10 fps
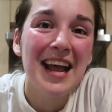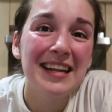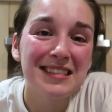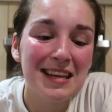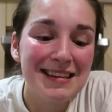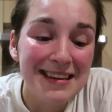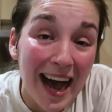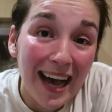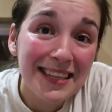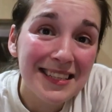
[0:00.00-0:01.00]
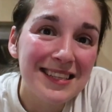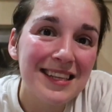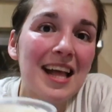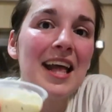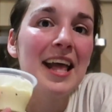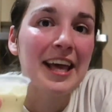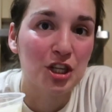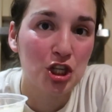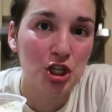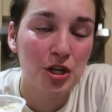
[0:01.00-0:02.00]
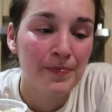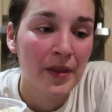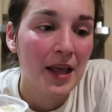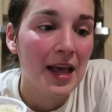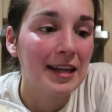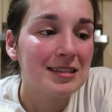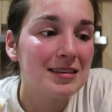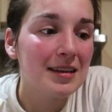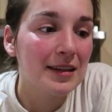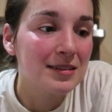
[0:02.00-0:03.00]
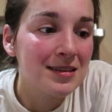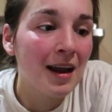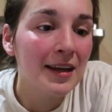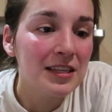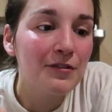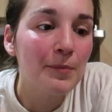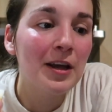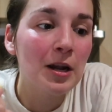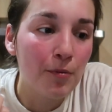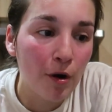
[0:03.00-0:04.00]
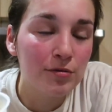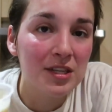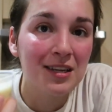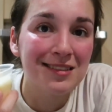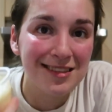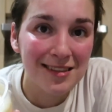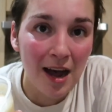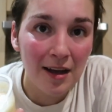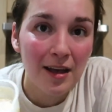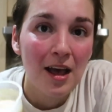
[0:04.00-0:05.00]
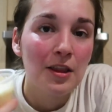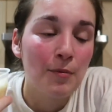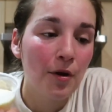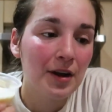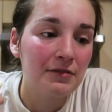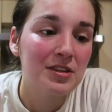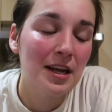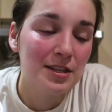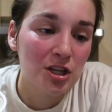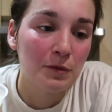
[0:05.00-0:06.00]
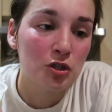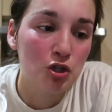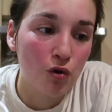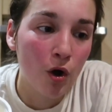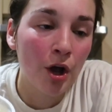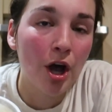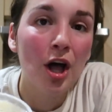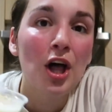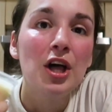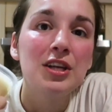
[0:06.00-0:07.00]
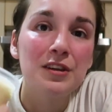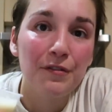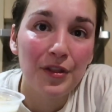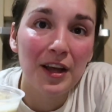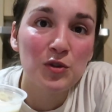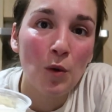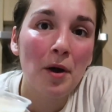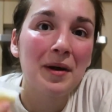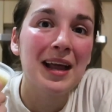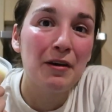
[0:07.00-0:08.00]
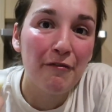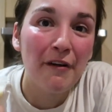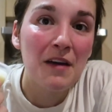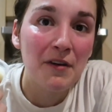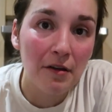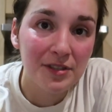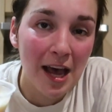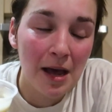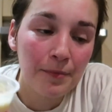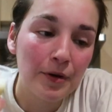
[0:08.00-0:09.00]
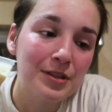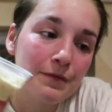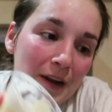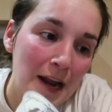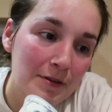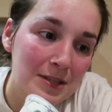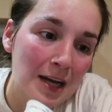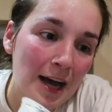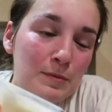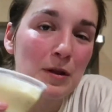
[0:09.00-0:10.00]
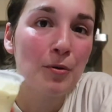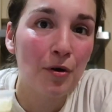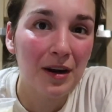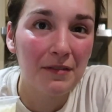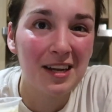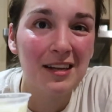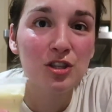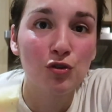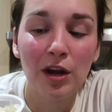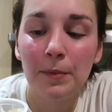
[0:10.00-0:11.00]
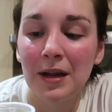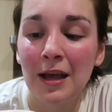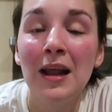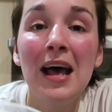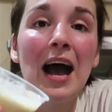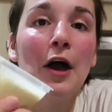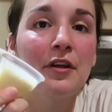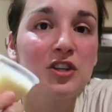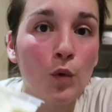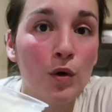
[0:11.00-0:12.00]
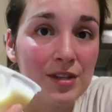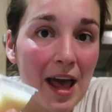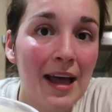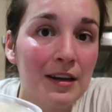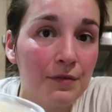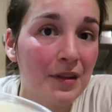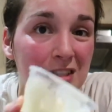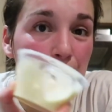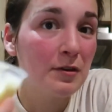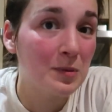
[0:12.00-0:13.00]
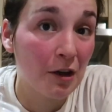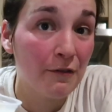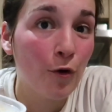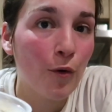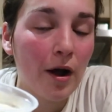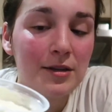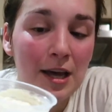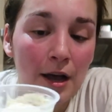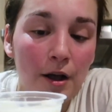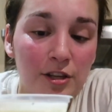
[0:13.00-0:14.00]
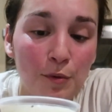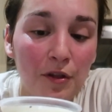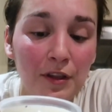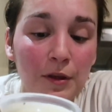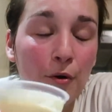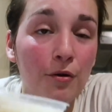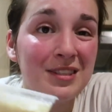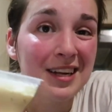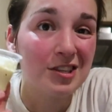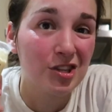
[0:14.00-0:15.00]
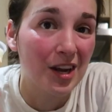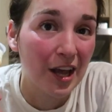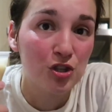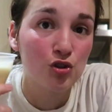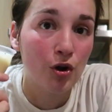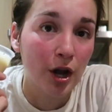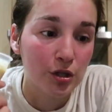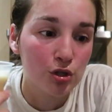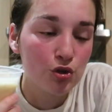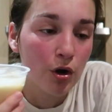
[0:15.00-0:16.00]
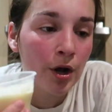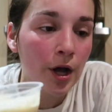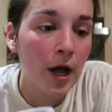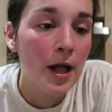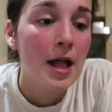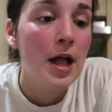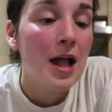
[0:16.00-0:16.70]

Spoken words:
It's nice-ish. It's nice for being a protein snack. The protein aftertaste is coming stronger. So for this one, I'm going to get a 5 out of 10 because the flavour is nice, but the protein aftertaste is creeping in. I think towards the end of this, it'll probably be like a 4 out of 10 because I think the protein is just going to get stronger and stronger.